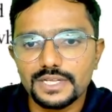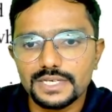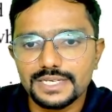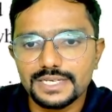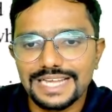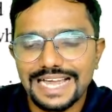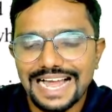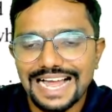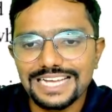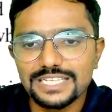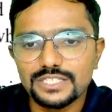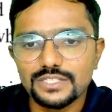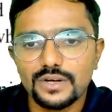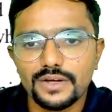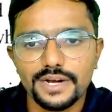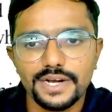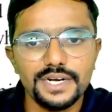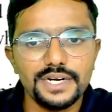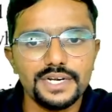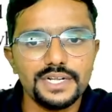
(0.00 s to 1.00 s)
tax or
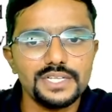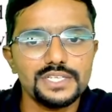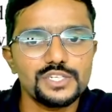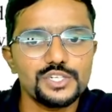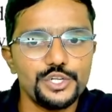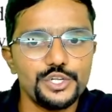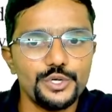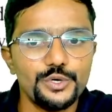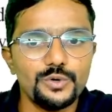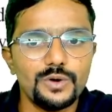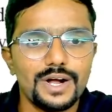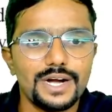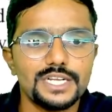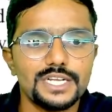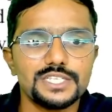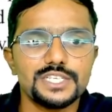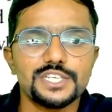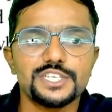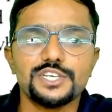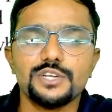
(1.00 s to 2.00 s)
interest due under
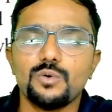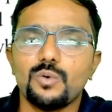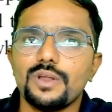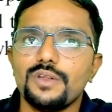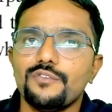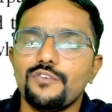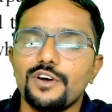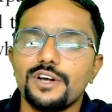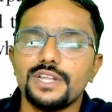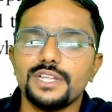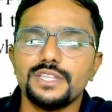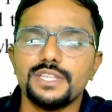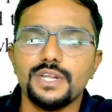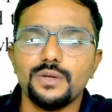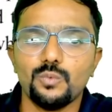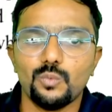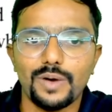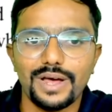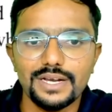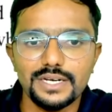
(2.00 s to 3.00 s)
section
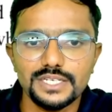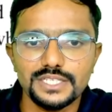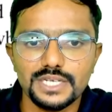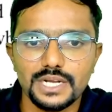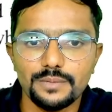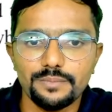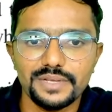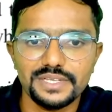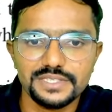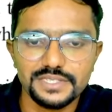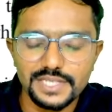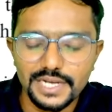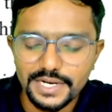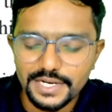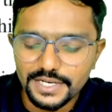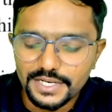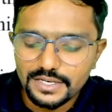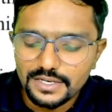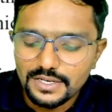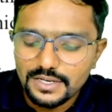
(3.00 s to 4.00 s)
143.1 shall be
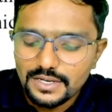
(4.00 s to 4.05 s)
sent